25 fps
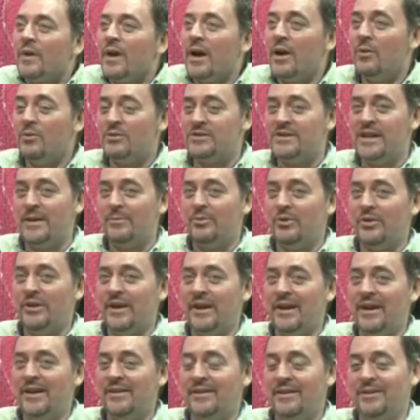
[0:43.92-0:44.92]
I wasn't able to
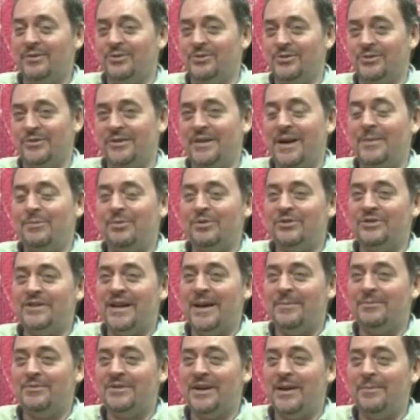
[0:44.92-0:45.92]
get in. There was a couple
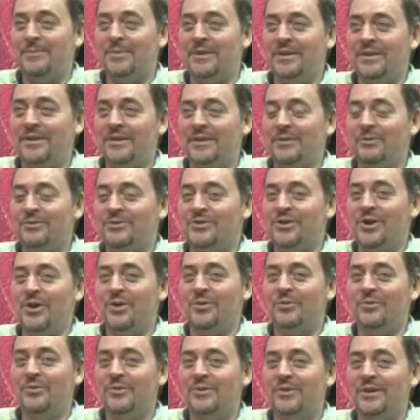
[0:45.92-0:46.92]
steps up, and there was
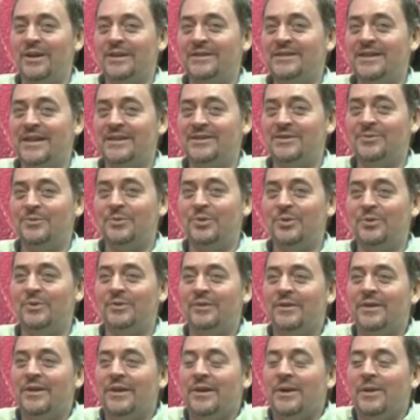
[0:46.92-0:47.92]
no accessible
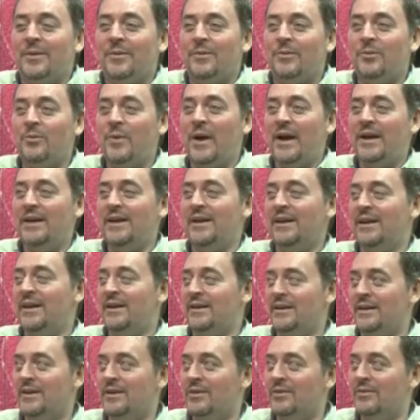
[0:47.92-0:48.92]
way to get
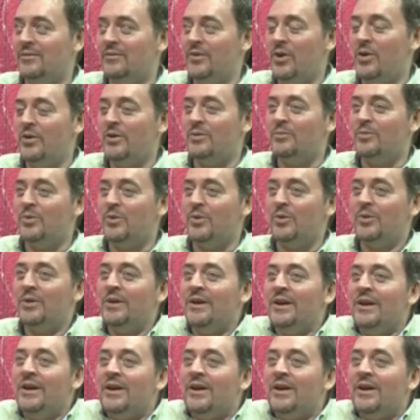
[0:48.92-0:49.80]
into the voting poll.